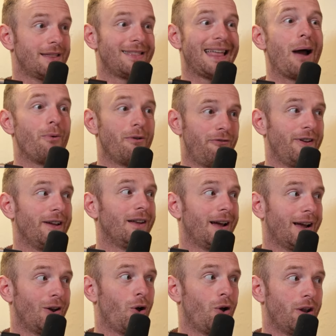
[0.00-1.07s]
That would feel
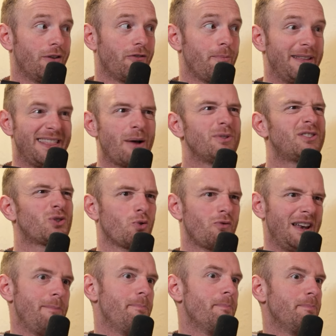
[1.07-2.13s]
like an honor for me. That would sort of
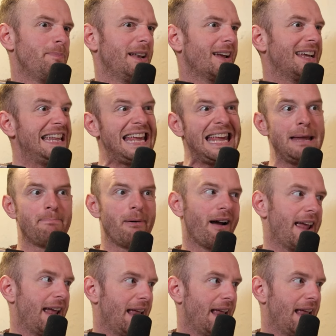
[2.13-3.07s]
really be like an e-bucket